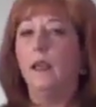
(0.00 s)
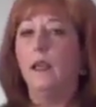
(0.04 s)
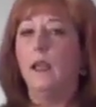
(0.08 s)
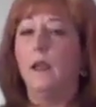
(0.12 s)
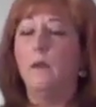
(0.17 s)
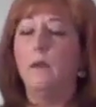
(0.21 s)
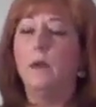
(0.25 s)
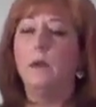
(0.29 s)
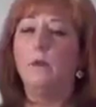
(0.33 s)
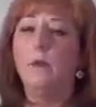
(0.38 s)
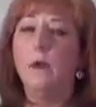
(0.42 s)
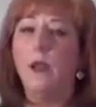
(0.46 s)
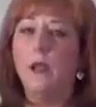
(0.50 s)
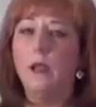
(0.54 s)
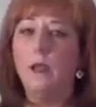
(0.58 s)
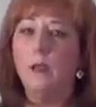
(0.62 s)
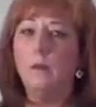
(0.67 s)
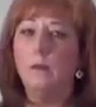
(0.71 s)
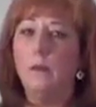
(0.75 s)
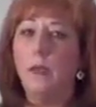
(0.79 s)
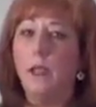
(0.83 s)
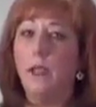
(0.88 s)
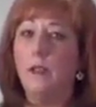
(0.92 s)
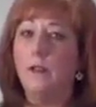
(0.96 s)
Again, we
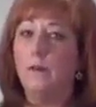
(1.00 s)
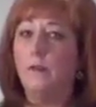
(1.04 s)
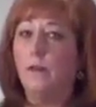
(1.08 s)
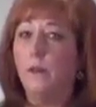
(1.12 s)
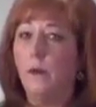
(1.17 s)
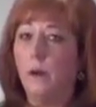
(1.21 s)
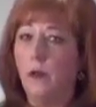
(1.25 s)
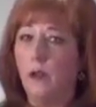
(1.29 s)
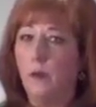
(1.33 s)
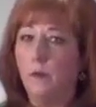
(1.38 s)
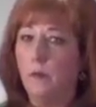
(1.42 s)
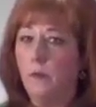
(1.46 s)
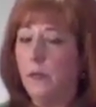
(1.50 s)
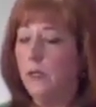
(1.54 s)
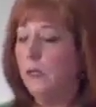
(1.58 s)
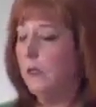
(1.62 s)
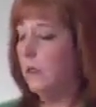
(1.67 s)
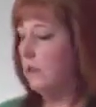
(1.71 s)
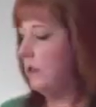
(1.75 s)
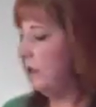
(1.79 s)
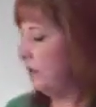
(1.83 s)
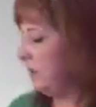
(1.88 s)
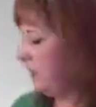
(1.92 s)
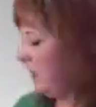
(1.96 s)
recommend for a
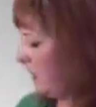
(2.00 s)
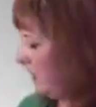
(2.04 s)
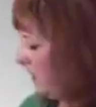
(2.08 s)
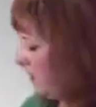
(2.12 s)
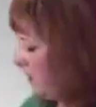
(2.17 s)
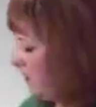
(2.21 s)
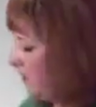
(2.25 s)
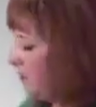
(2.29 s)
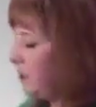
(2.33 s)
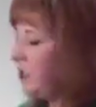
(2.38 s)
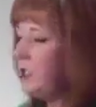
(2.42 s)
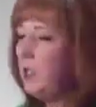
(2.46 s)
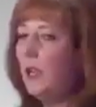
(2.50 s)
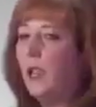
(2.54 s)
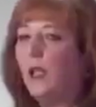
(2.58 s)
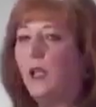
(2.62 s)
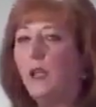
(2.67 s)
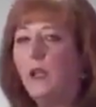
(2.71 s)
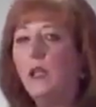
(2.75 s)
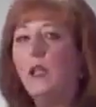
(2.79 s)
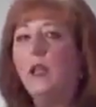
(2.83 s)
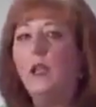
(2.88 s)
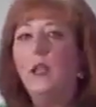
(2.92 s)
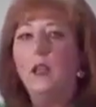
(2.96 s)
meal, you take your
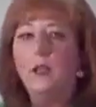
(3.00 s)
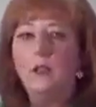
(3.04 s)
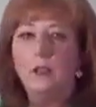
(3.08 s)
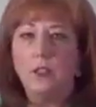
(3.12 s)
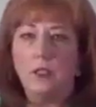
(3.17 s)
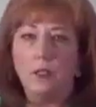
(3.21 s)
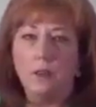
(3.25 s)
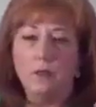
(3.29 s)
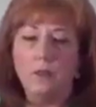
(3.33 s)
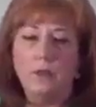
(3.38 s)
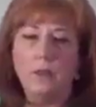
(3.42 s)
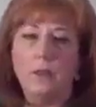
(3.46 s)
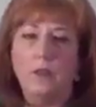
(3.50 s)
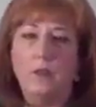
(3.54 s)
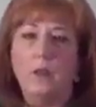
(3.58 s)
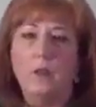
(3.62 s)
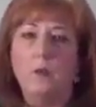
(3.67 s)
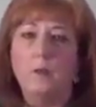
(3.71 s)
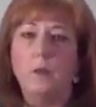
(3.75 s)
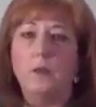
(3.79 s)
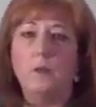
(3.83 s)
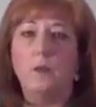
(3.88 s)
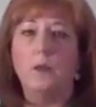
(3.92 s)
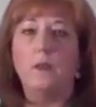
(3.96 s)
shake, 2
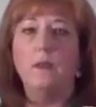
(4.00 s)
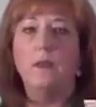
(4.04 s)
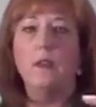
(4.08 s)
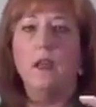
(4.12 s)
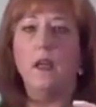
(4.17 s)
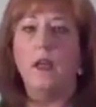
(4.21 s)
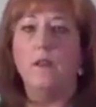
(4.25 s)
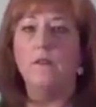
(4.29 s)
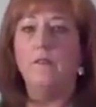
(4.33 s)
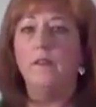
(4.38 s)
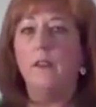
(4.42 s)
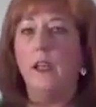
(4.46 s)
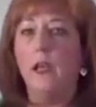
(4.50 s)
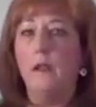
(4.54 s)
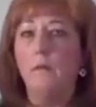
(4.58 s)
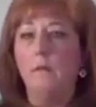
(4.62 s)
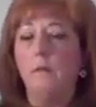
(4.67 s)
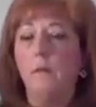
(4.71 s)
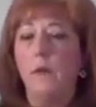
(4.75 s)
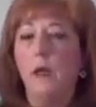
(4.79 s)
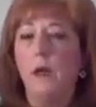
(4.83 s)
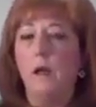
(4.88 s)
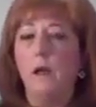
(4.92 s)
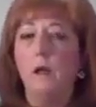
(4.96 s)
scoops with non-fat
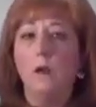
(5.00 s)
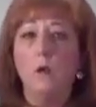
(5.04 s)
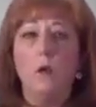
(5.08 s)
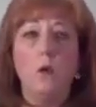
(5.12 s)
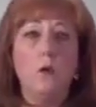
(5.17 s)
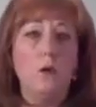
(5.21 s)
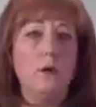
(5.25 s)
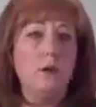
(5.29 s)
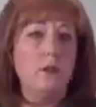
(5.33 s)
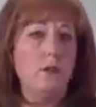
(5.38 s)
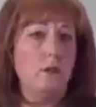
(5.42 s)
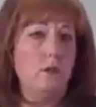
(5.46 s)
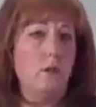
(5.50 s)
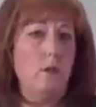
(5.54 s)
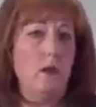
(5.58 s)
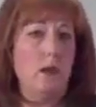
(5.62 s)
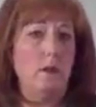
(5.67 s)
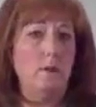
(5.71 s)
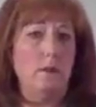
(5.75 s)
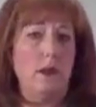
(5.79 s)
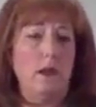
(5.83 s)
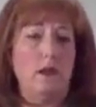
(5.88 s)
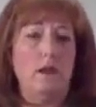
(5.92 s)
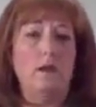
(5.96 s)
milk or
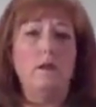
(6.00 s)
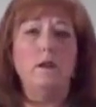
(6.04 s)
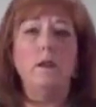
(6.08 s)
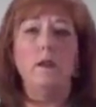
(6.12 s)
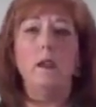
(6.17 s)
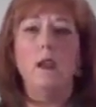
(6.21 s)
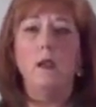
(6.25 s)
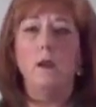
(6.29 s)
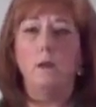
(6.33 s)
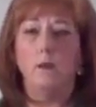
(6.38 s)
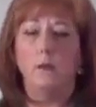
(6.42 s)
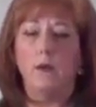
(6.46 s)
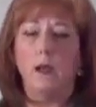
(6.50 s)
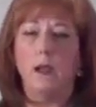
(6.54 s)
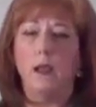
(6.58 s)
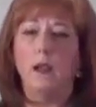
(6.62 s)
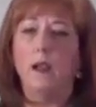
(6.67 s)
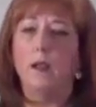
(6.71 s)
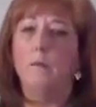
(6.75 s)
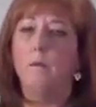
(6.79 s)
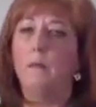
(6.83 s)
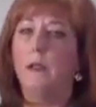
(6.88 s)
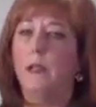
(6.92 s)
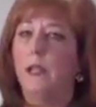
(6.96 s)
soy milk,
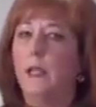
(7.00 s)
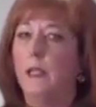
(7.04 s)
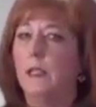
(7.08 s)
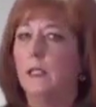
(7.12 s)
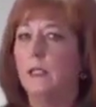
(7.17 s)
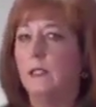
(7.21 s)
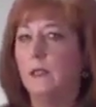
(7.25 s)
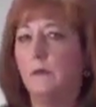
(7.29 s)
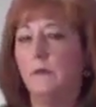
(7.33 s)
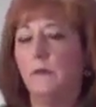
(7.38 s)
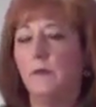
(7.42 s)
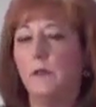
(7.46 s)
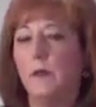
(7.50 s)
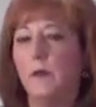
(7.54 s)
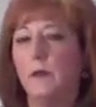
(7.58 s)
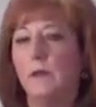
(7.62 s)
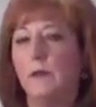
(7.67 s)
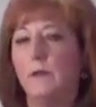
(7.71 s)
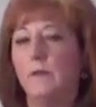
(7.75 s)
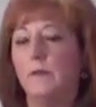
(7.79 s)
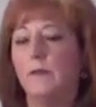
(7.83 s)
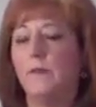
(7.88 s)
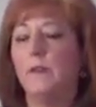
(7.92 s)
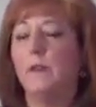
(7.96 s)
right? Blend in some
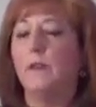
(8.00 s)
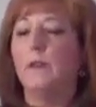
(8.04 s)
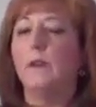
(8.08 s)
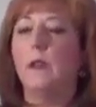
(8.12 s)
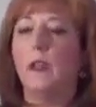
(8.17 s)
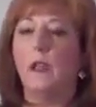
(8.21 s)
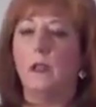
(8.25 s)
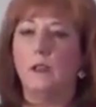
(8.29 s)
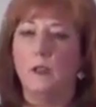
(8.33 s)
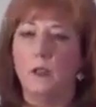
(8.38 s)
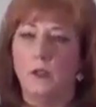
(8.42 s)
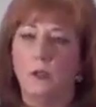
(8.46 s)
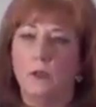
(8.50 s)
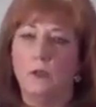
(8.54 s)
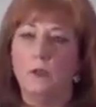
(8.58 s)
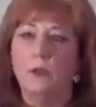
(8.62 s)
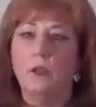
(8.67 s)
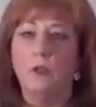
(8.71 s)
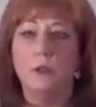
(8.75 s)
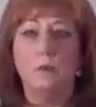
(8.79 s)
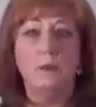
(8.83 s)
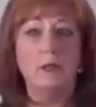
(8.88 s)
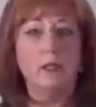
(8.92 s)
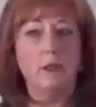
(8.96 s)
frozen fruit and you
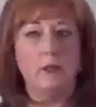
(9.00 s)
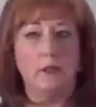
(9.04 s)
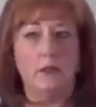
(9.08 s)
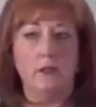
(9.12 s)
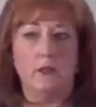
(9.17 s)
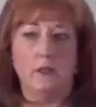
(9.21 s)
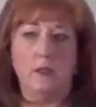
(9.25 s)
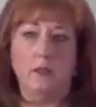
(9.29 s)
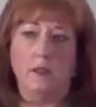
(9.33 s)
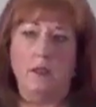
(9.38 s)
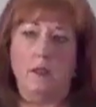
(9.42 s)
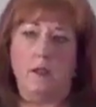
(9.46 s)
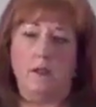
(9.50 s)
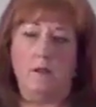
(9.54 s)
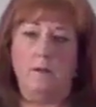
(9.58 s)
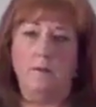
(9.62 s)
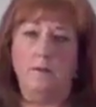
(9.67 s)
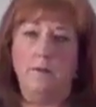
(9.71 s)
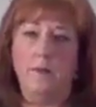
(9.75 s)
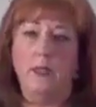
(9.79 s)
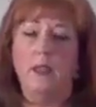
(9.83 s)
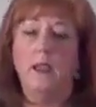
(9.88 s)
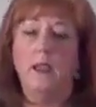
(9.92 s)
should be good to go.